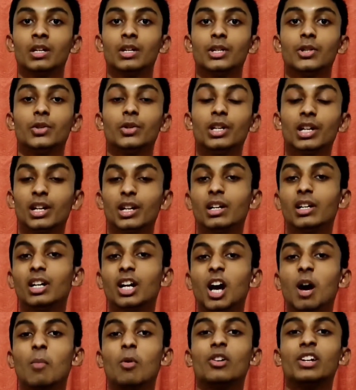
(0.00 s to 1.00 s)
You learn
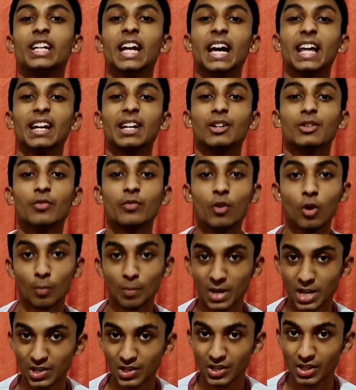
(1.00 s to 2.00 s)
about character
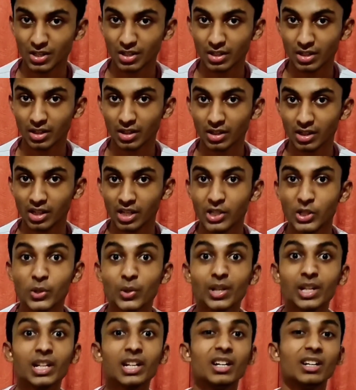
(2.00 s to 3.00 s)
formation. You
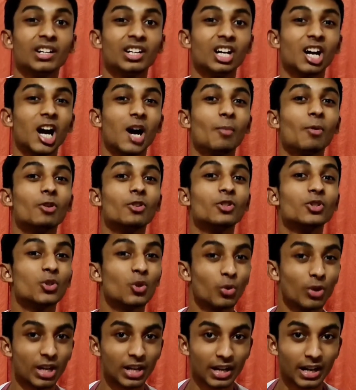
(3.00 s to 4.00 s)
learn about
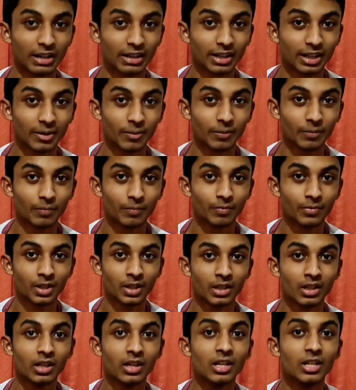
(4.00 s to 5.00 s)
story writing.
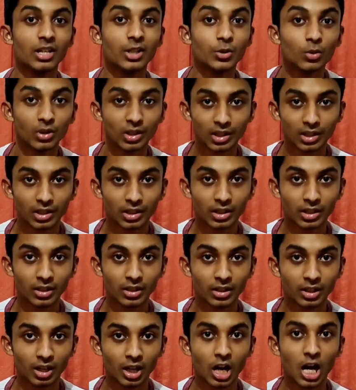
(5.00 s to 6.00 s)
You
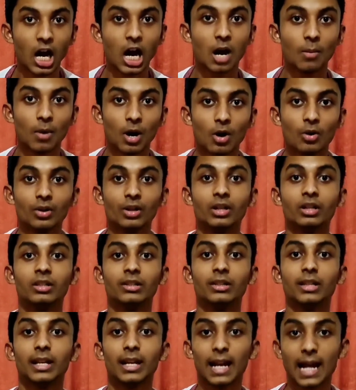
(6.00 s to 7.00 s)
learn
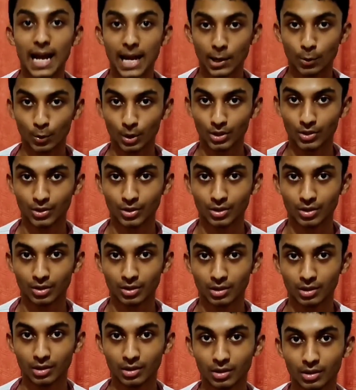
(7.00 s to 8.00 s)
about the language.
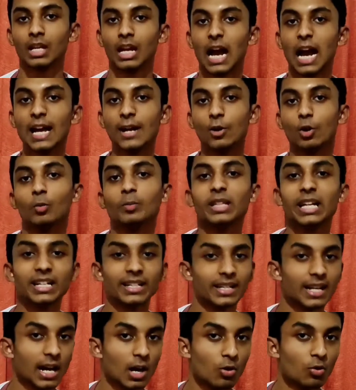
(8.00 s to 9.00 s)
I hope
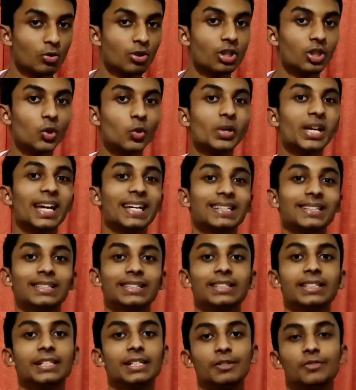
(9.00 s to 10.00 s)
that now you
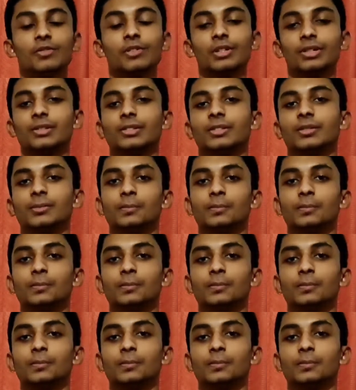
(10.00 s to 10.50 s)
get the difference.